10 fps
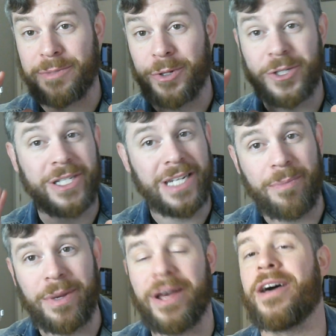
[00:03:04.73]
small
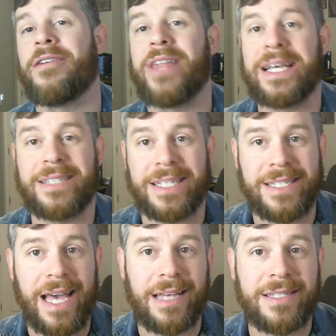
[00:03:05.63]
snippet of that
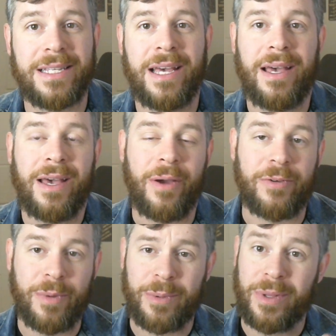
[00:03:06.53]
success, you
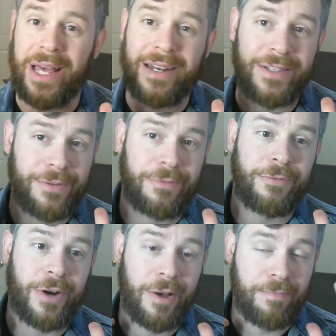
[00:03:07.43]
have to remember that is
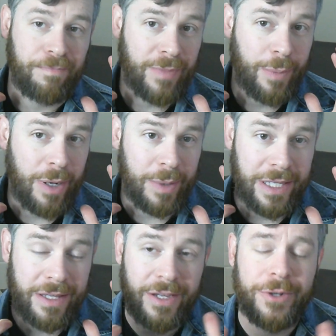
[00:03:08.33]
from
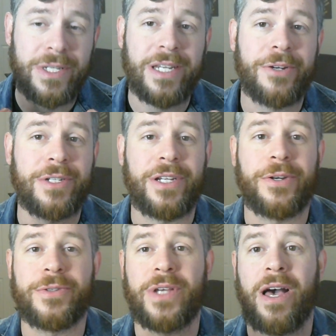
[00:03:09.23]
probably years and years and
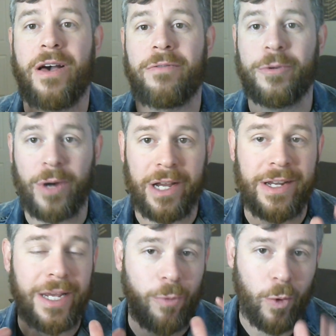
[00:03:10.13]
years of
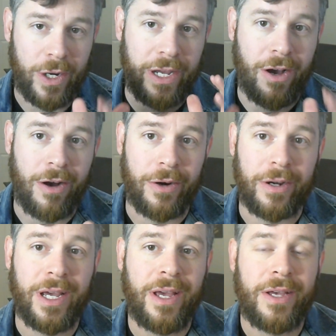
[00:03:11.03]
grinding and working
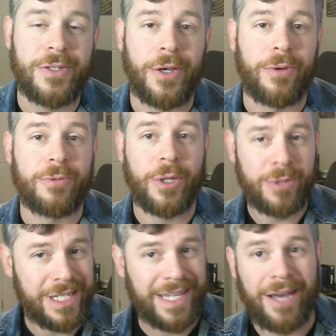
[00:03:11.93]
hard. So
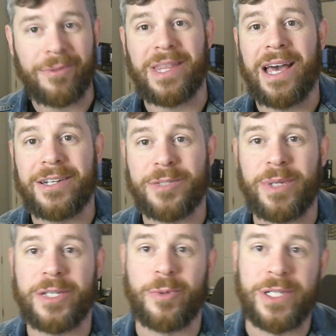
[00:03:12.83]
don't discount that just
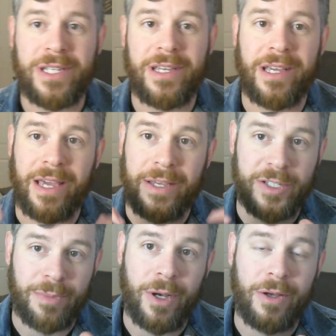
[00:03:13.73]
because we're seeing a
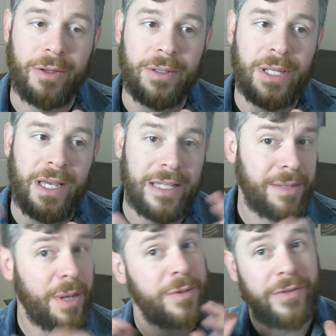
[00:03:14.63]
small and
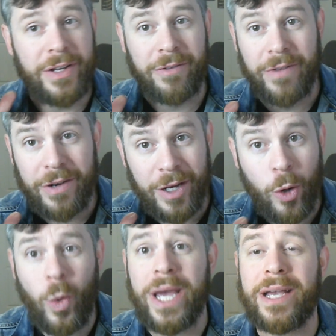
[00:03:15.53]
sometimes a very, very
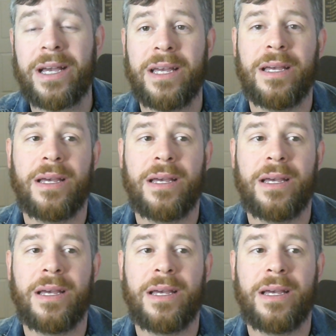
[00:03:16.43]
quick